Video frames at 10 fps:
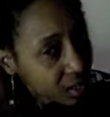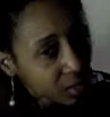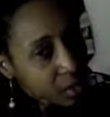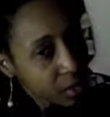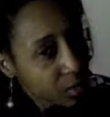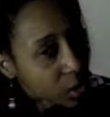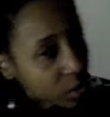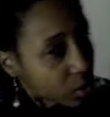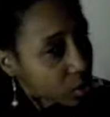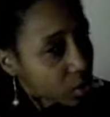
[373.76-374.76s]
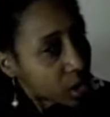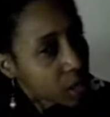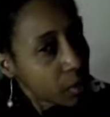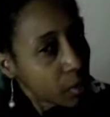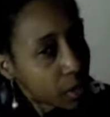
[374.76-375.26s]
So I'm just going to
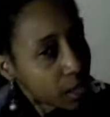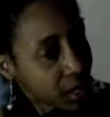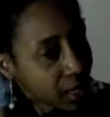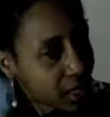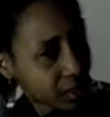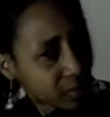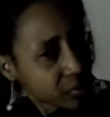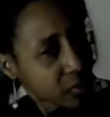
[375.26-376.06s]
keep applying.